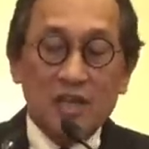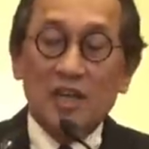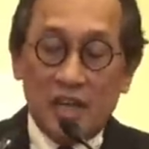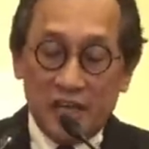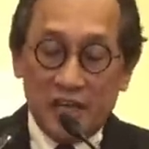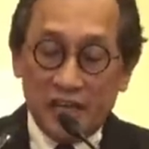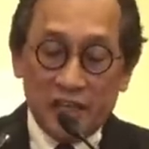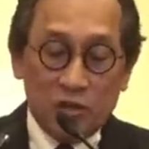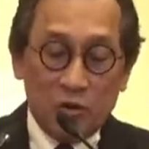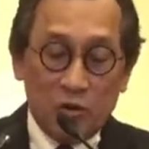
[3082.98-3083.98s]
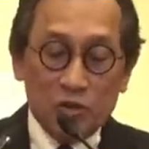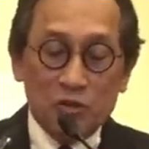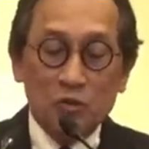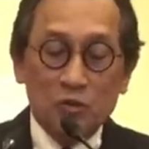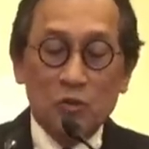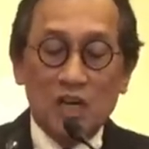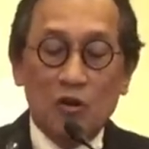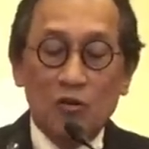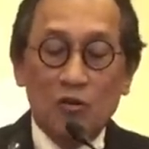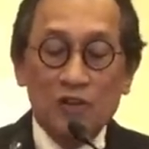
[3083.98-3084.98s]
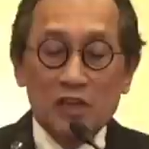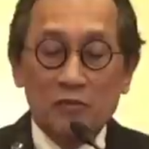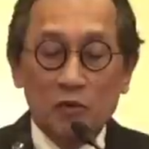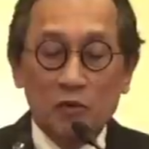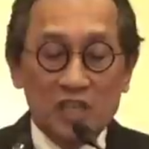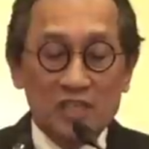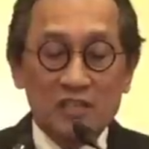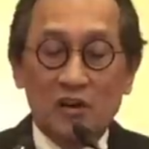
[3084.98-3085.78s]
and that those who were overly focused